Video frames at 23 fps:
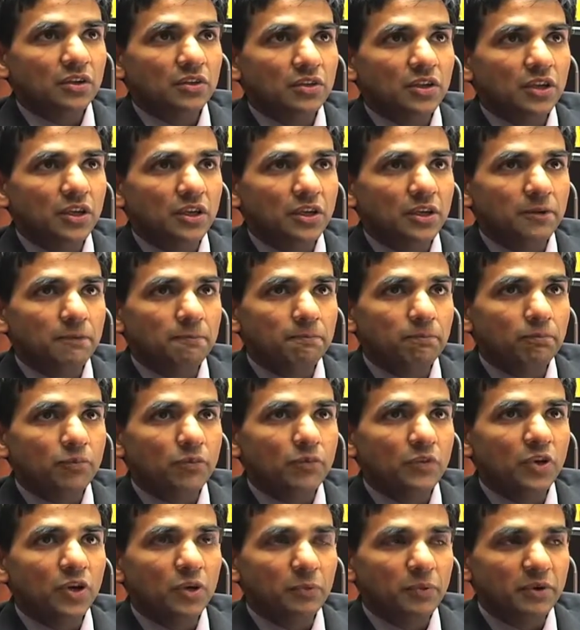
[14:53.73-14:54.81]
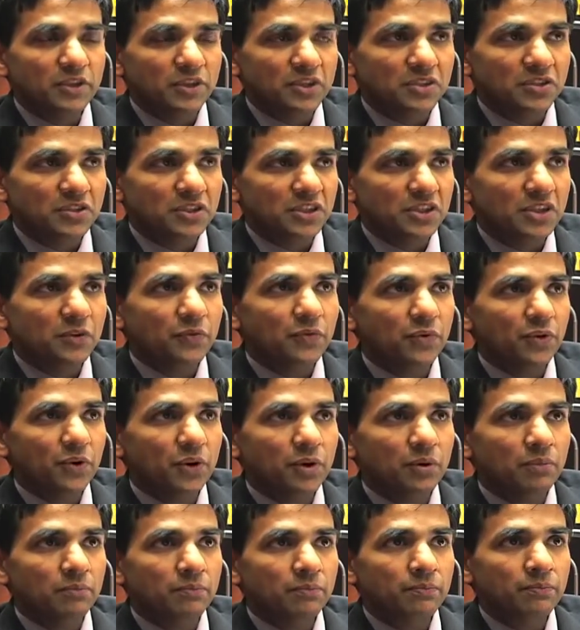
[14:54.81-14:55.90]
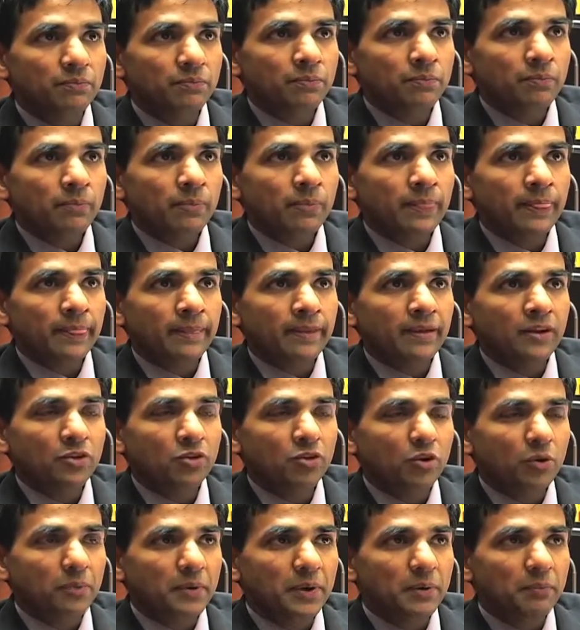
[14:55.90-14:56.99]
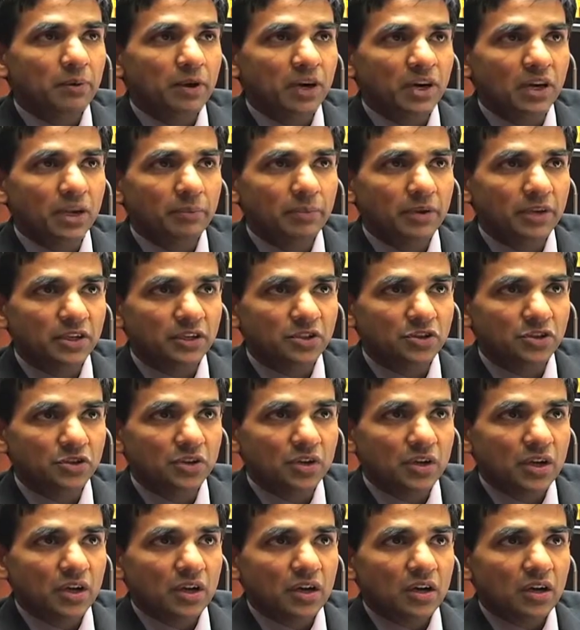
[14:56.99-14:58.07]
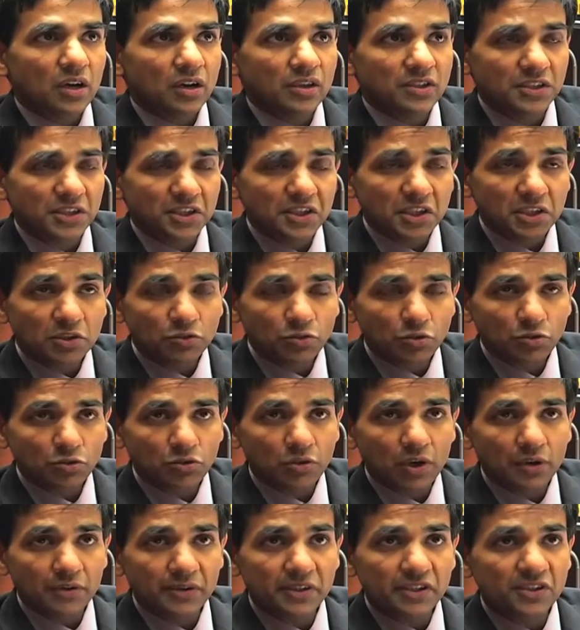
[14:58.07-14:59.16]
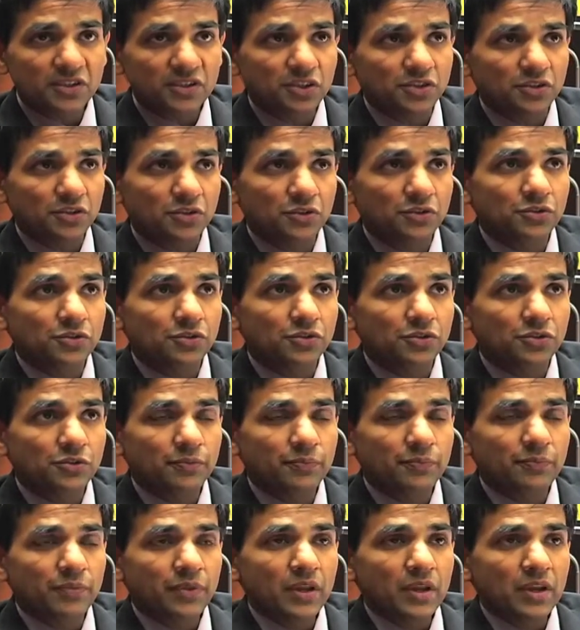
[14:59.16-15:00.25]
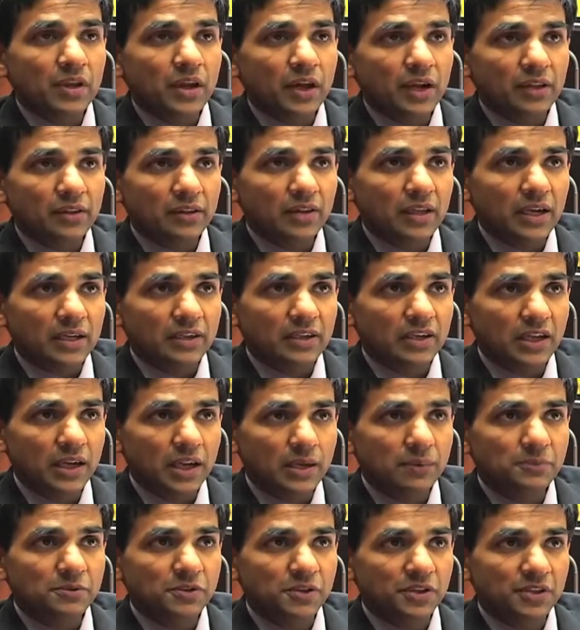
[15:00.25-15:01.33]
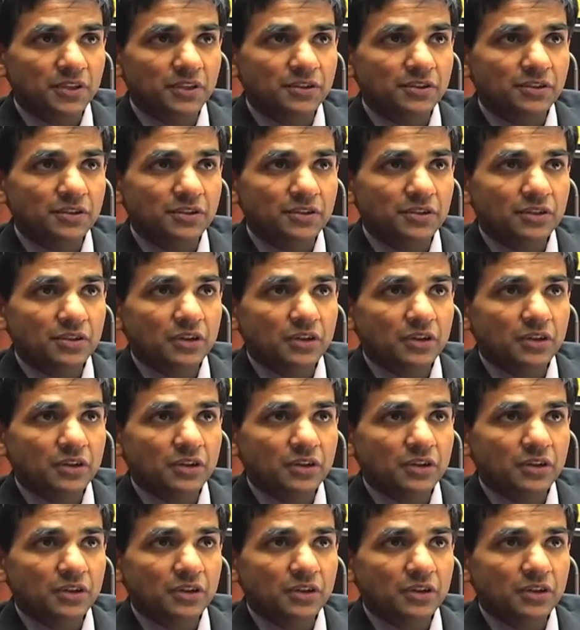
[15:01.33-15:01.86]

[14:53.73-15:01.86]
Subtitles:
the representative from European Parliament sitting through our discussions, and that helps us